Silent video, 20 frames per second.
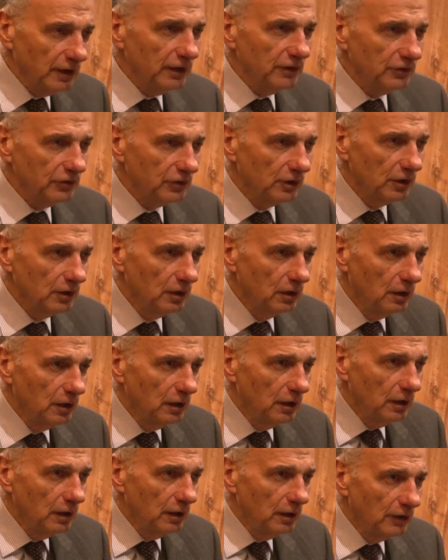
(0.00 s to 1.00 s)
this?
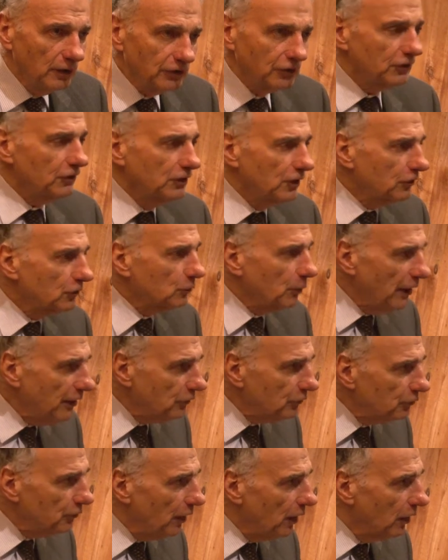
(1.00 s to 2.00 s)
This is
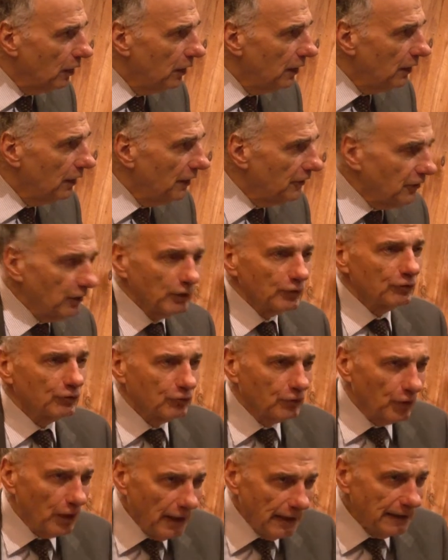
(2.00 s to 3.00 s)
disgraceful. They're
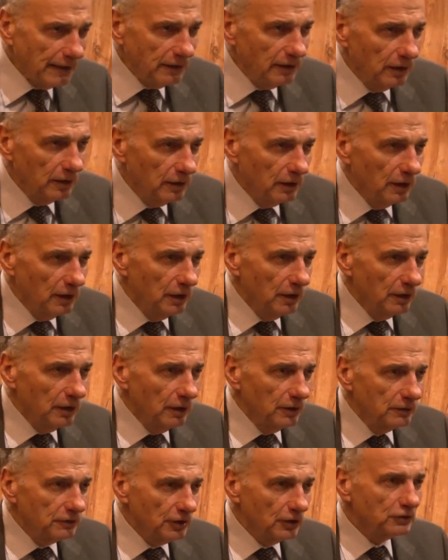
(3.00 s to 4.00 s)
afraid
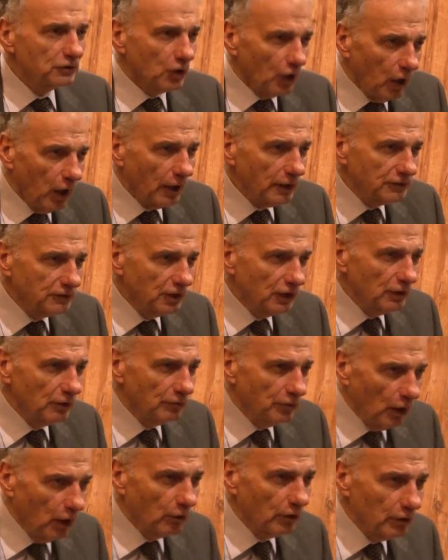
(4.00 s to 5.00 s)
to talk to the
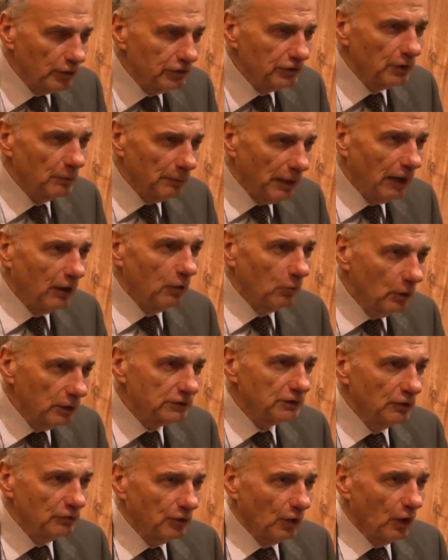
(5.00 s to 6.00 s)
voters about
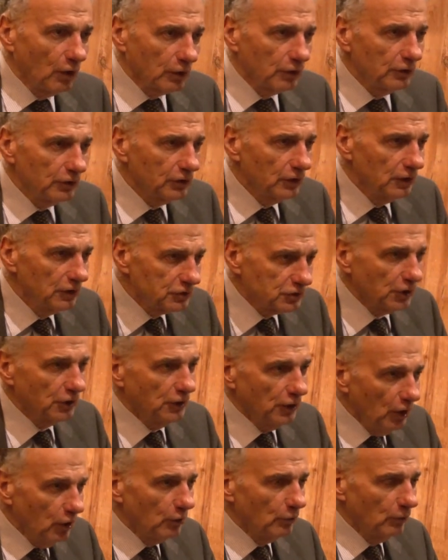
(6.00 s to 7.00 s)
what the voters
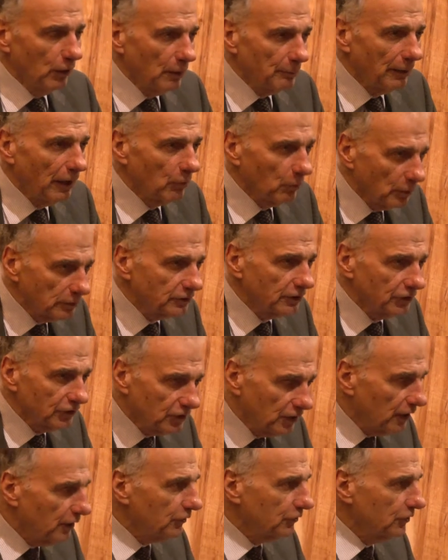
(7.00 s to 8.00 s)
should do, about what the
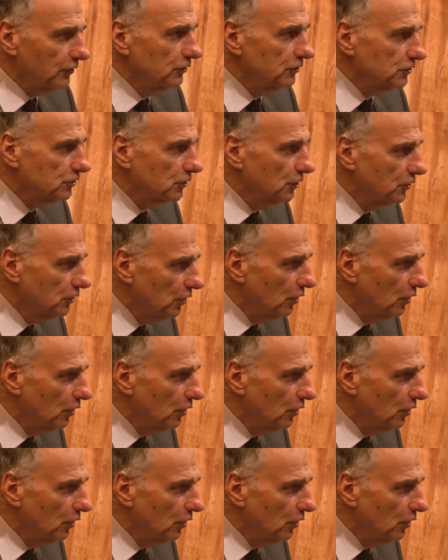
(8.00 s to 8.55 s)
citizens should